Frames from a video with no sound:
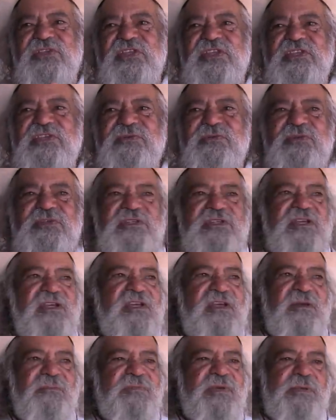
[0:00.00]
things which
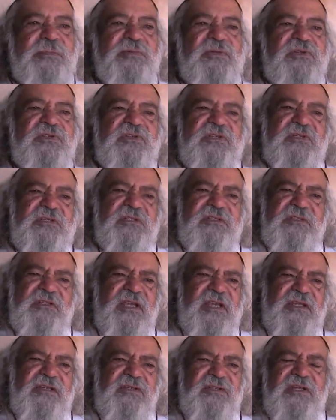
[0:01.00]
people
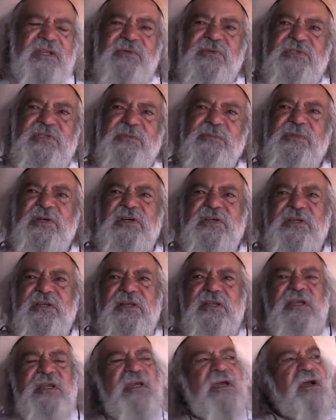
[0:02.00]
say today was a miracle.